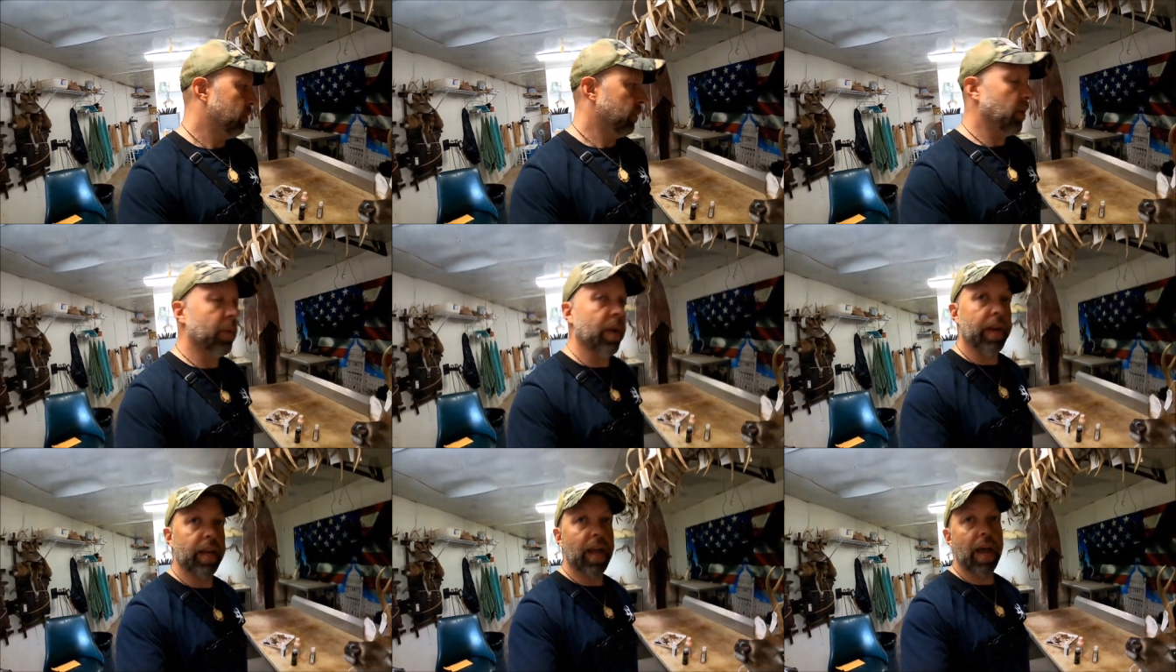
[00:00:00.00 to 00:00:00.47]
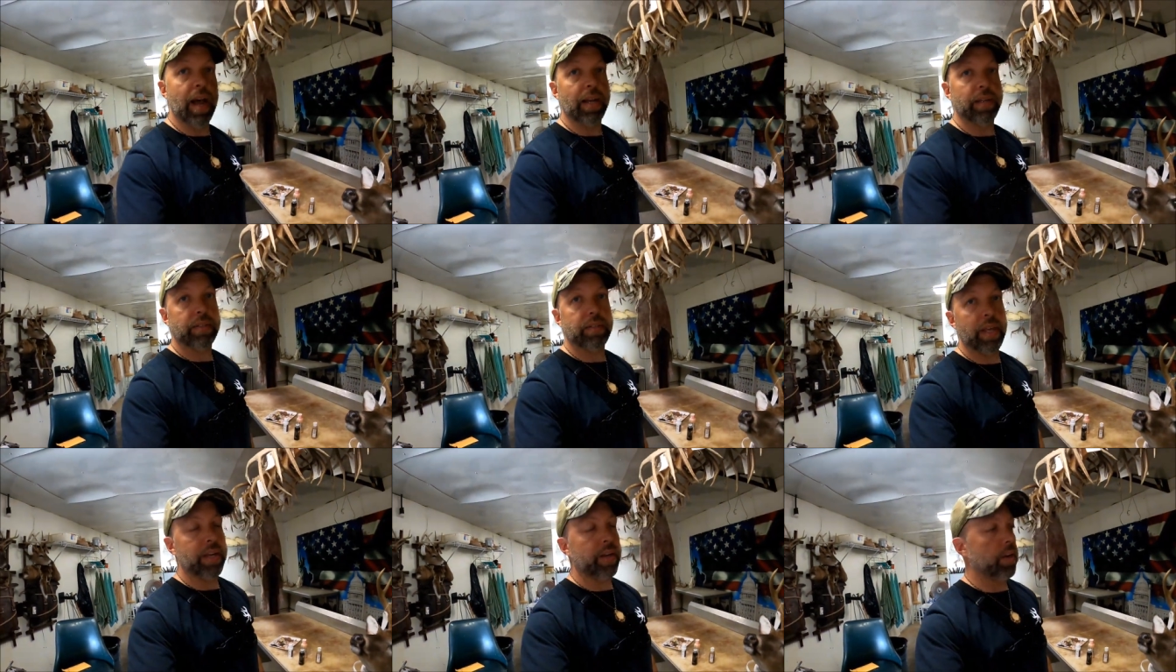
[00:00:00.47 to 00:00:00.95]
Anyway,
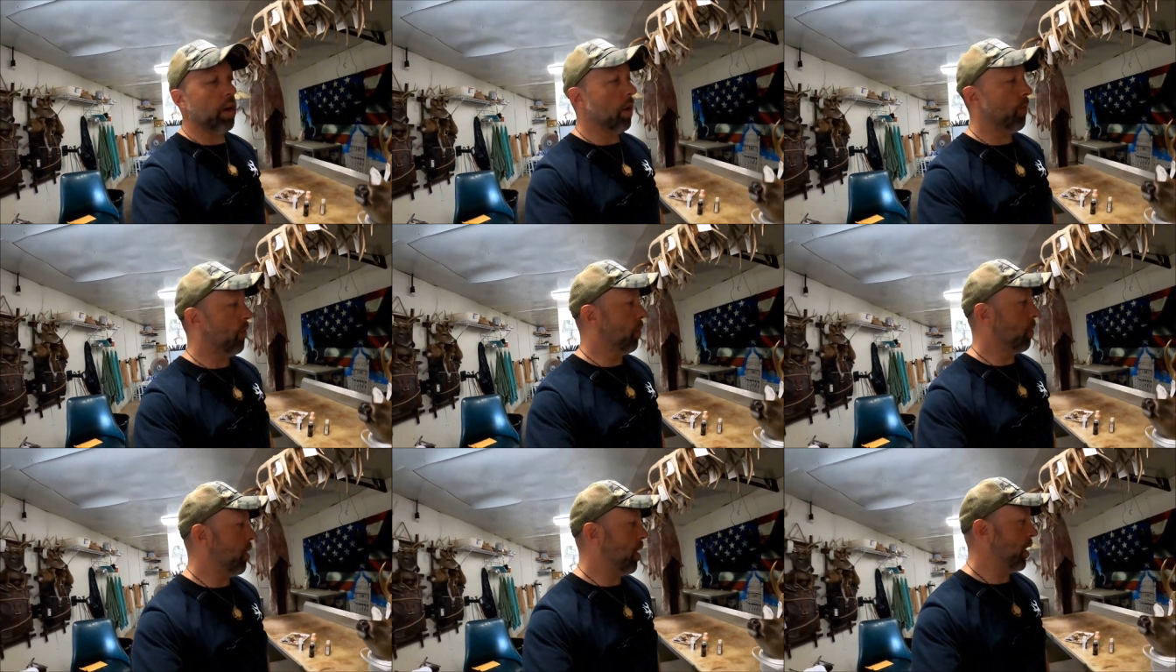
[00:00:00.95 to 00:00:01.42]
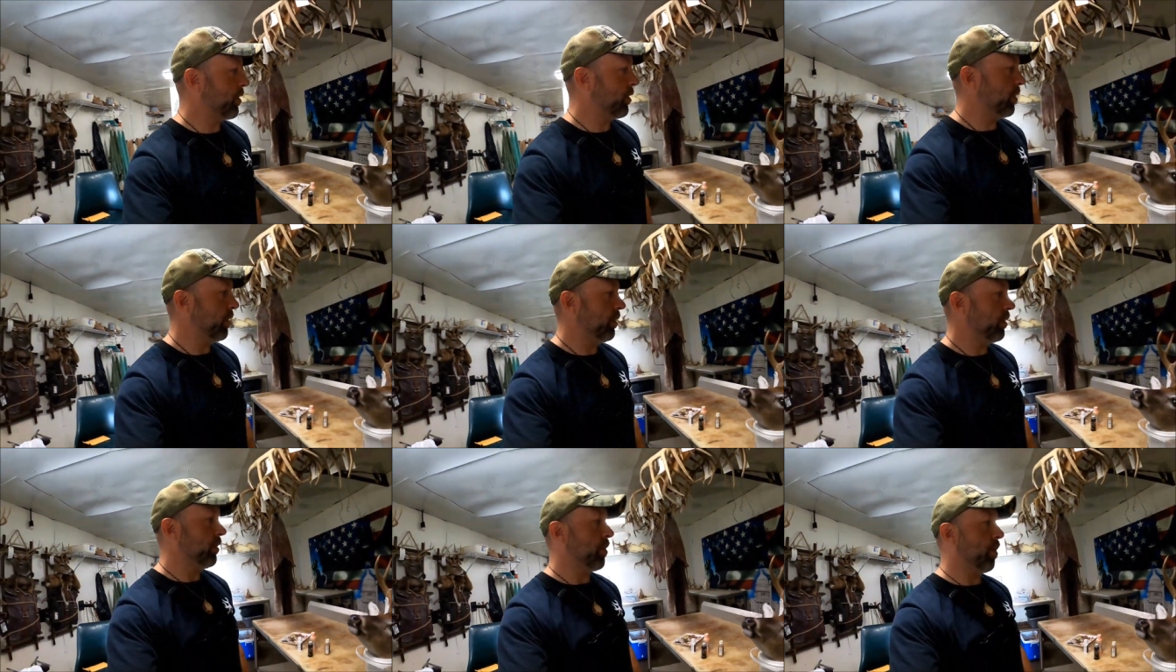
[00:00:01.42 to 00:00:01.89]
guys, thank y'all for
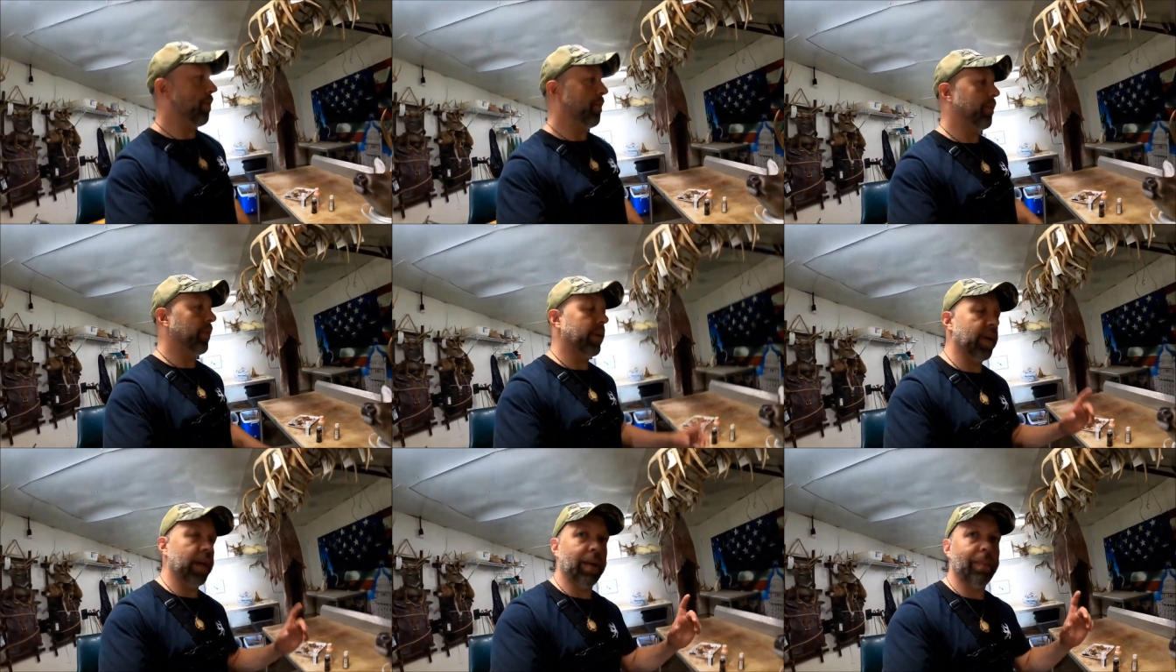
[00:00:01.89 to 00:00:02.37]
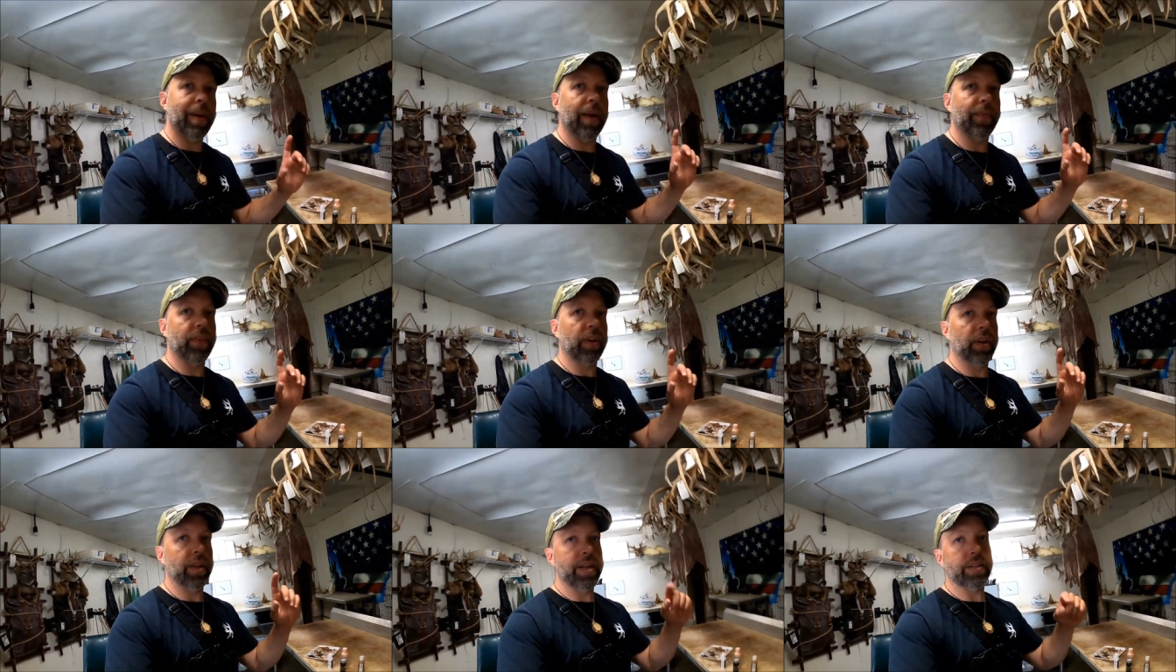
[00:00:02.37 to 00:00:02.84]
watching. Don't forget
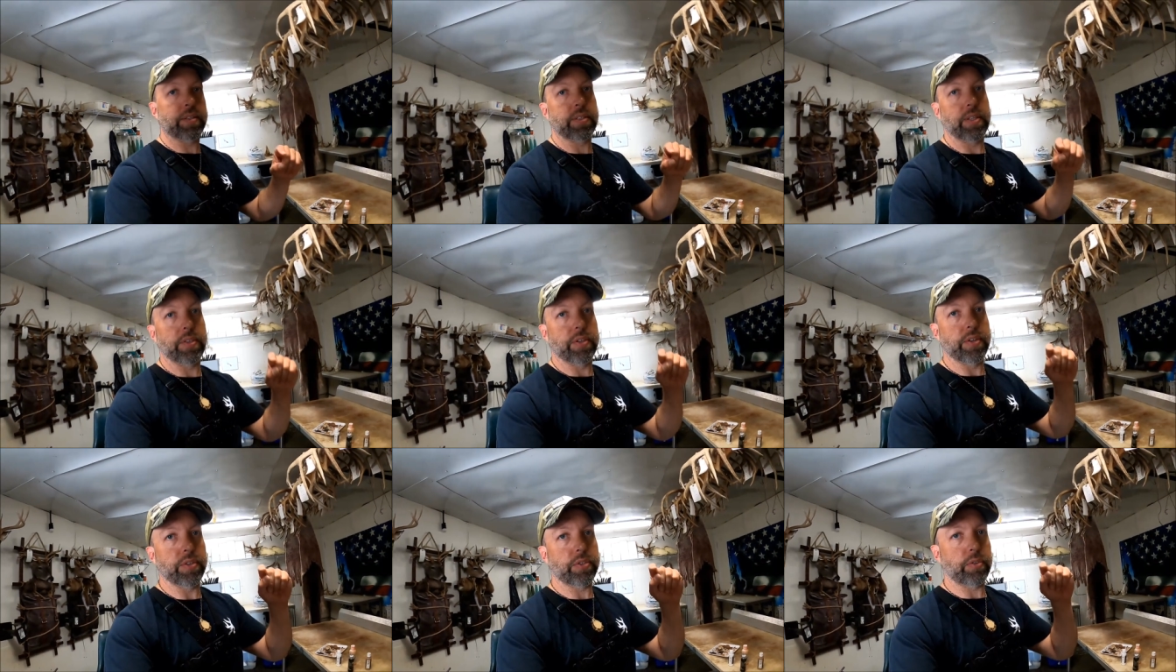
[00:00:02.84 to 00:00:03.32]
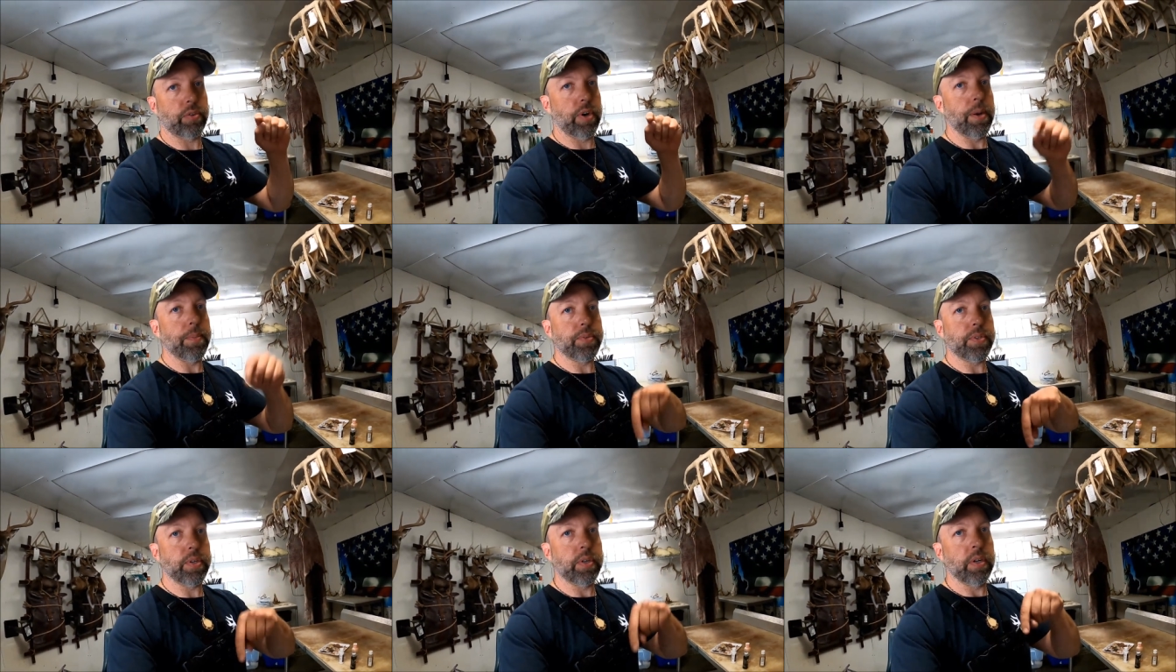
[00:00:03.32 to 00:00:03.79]
about the links in the
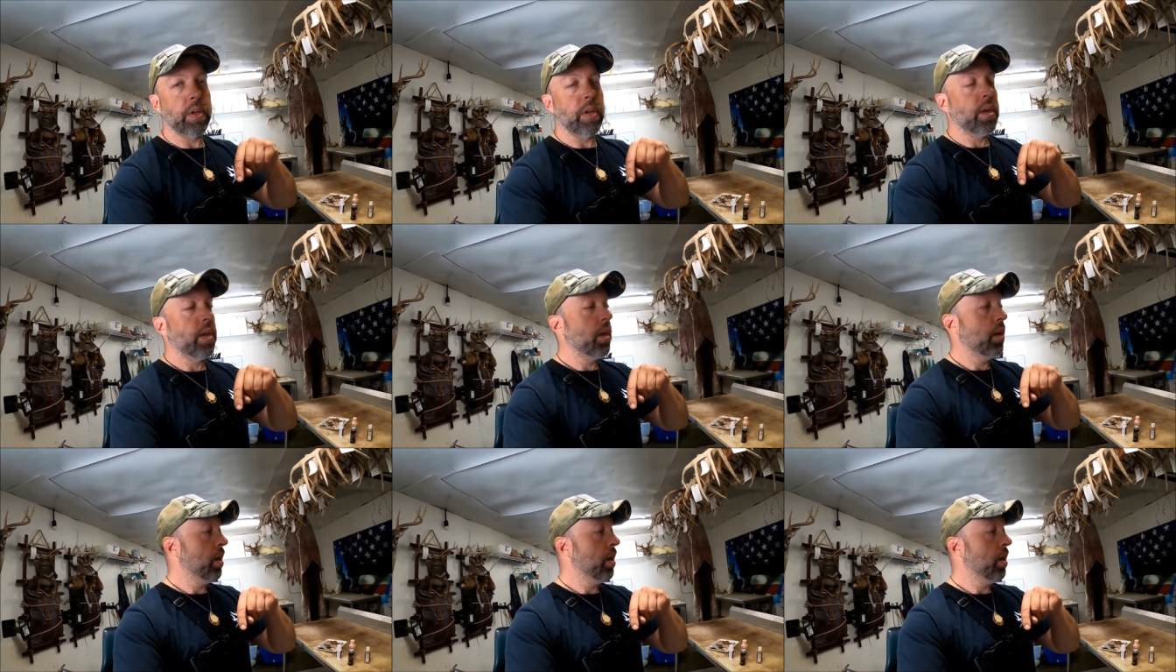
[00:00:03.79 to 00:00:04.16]
description.